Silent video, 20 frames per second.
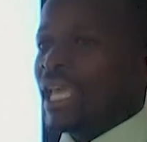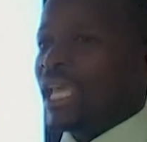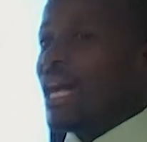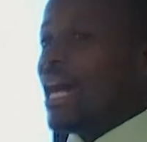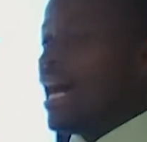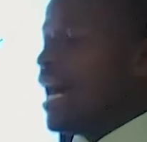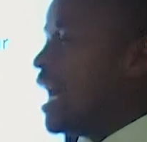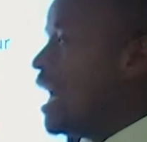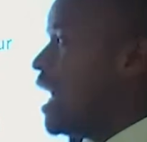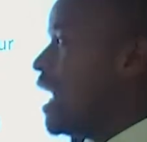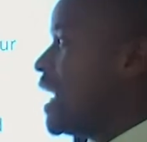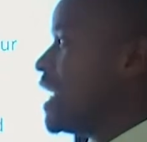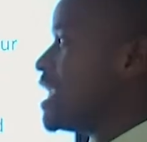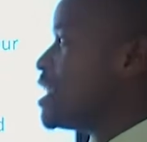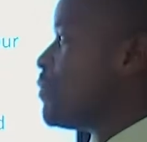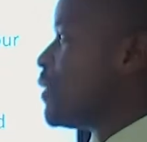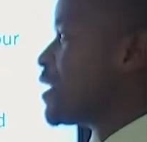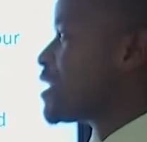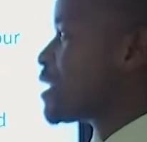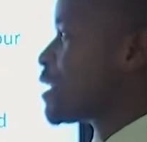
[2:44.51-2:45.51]

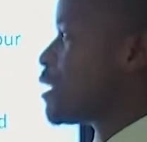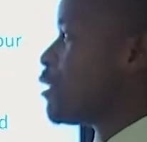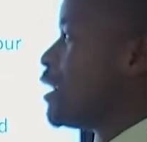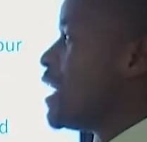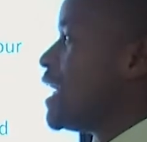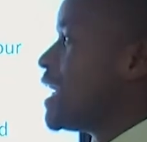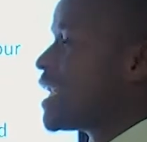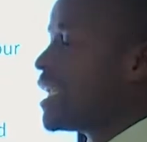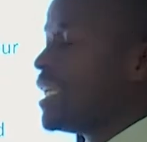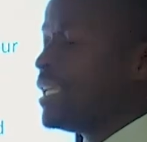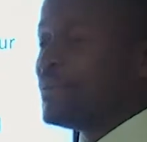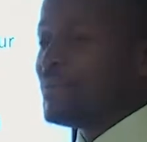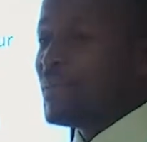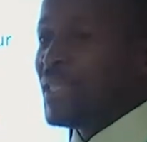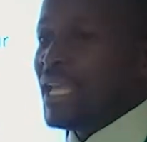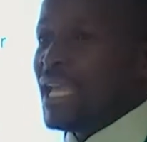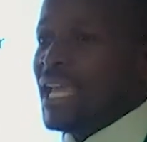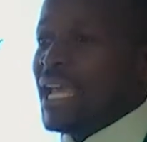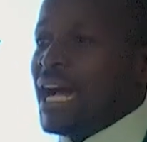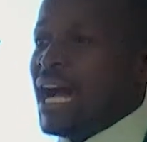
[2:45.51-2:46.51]
And particularly,
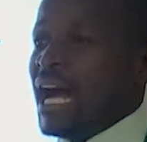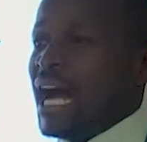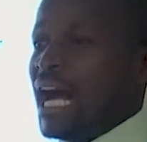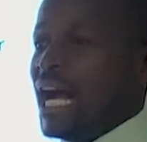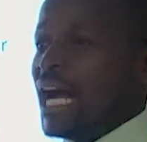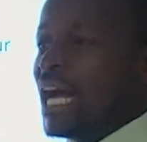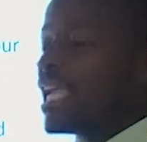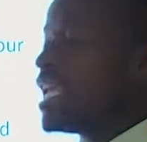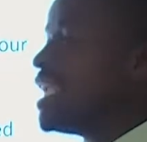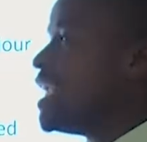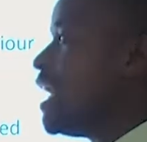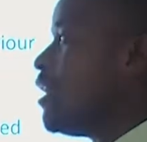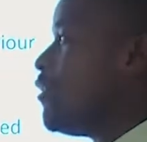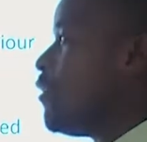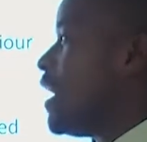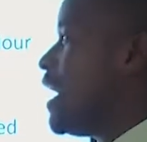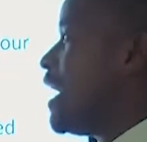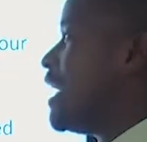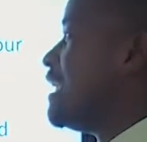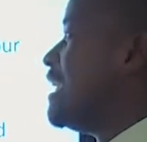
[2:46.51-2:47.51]
in
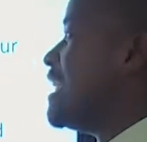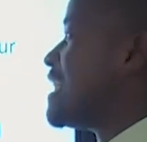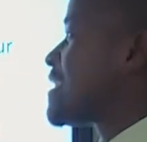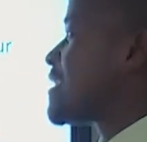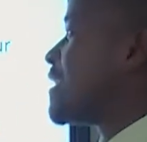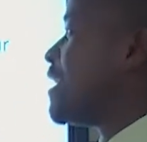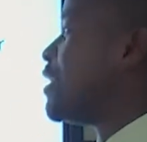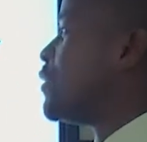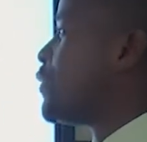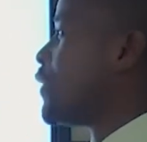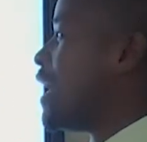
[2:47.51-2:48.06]
our lesson,